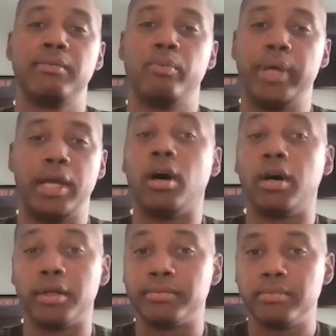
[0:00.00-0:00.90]
we
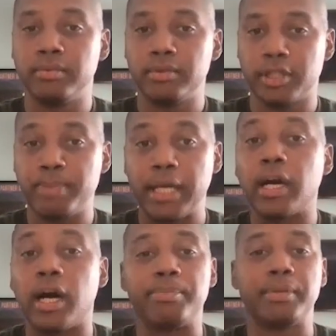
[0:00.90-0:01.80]
all speak
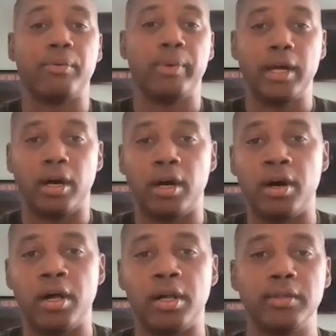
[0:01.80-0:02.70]
up, that we
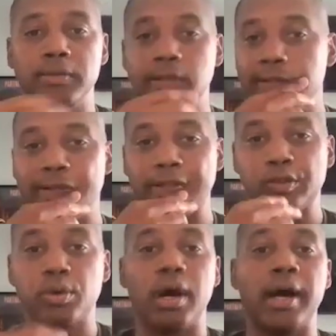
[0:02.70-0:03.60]
all
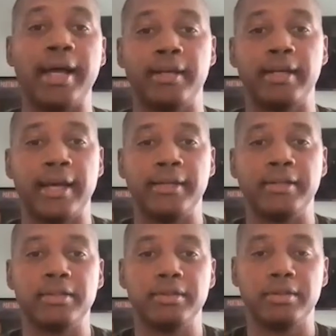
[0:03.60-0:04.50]
try and,
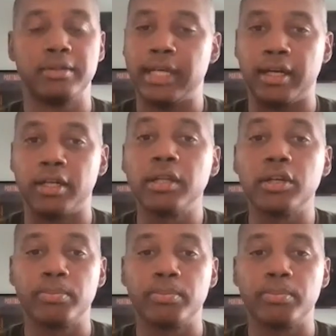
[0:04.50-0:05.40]
and get a
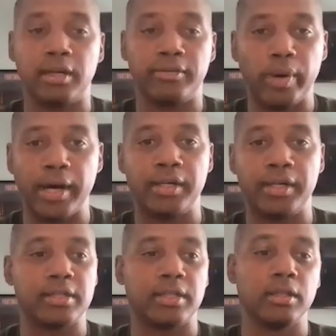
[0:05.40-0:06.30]
little bit of
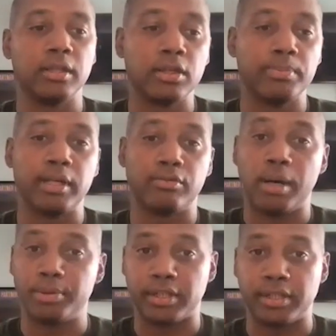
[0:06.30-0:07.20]
awareness and a little bit of
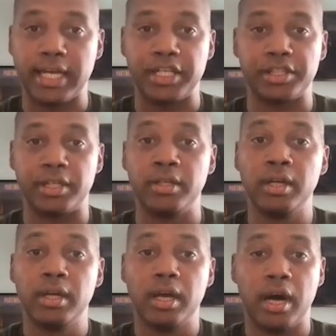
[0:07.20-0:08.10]
representation
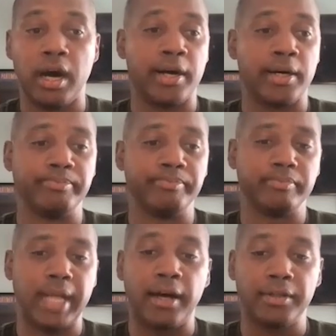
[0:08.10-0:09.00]
um,
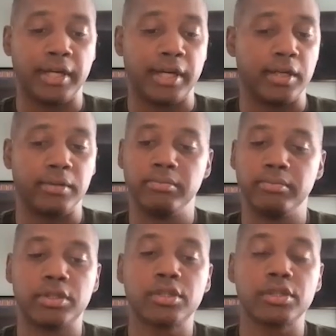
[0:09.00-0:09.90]
out there
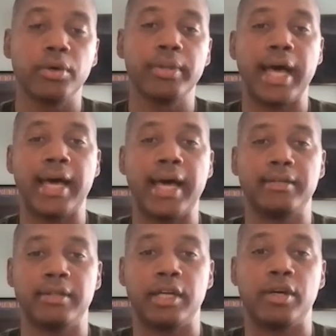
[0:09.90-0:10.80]
so
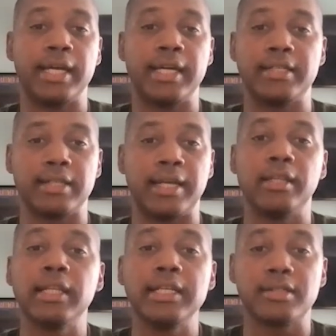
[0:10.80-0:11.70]
that there is
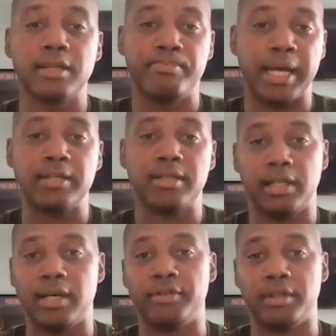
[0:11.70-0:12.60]
at least a base
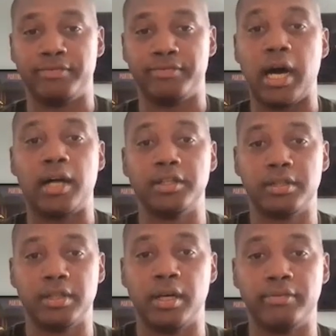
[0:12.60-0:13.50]
level of
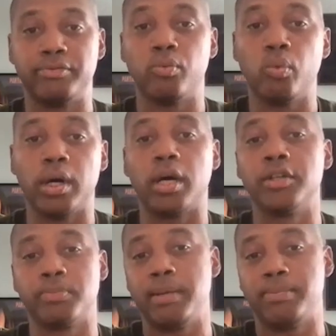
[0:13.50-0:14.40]
knowledge of what
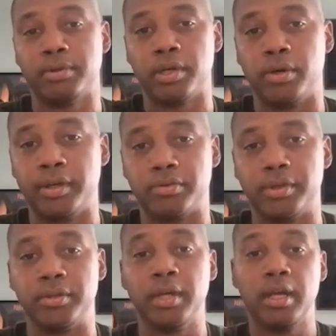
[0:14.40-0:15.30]
other people are going
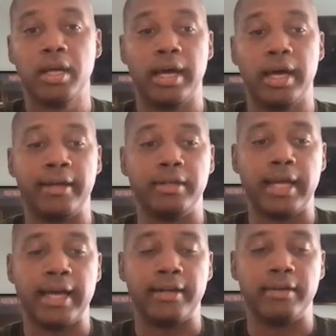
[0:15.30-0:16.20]
through and
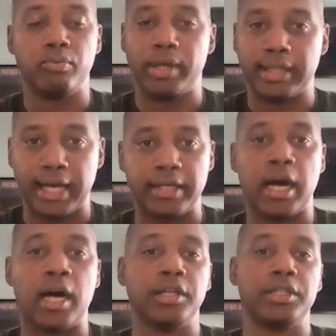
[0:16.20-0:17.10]
and with that
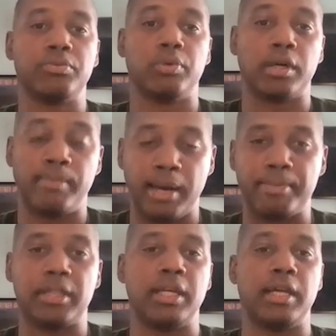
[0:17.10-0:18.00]
knowledge will come
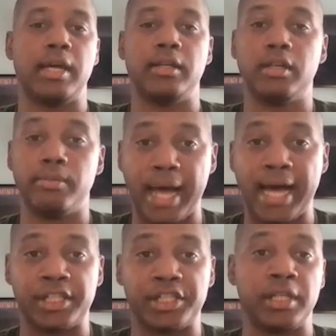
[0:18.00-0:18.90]
empathy and
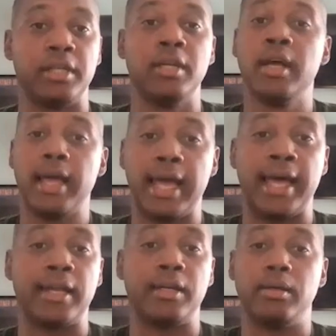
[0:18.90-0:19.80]
compassion
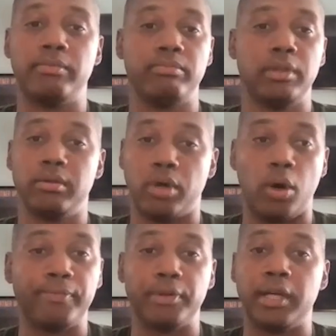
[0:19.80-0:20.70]
and
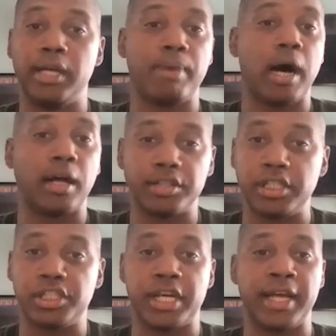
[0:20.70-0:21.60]
hopefully
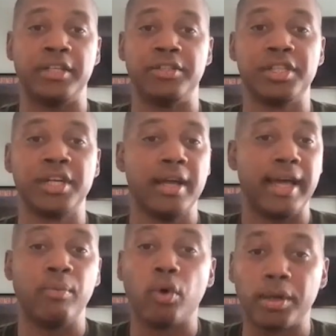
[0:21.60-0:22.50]
policy change
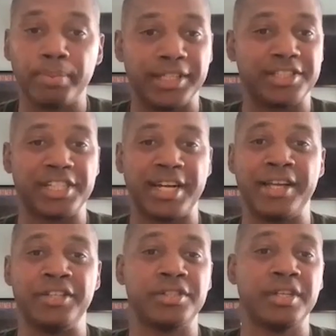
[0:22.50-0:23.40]
and workplace
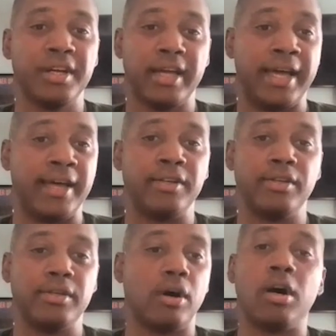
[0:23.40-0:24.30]
change
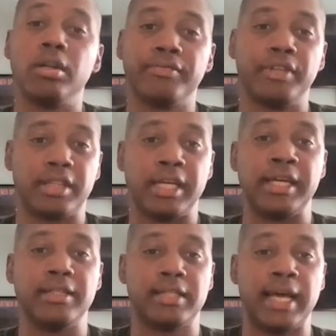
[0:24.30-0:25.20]
and all of the
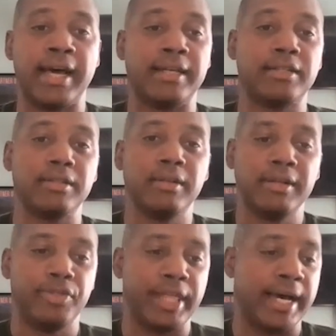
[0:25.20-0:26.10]
things that
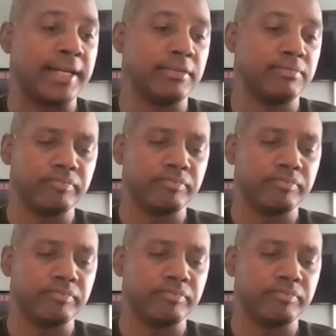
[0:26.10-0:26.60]
that